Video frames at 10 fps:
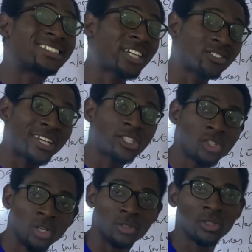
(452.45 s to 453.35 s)

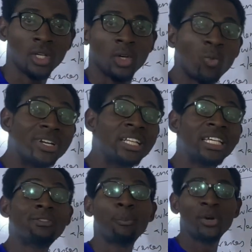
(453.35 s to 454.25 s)
transaction within a
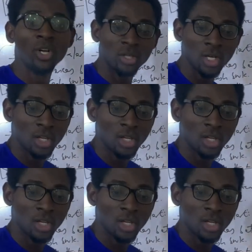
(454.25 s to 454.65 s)
given period.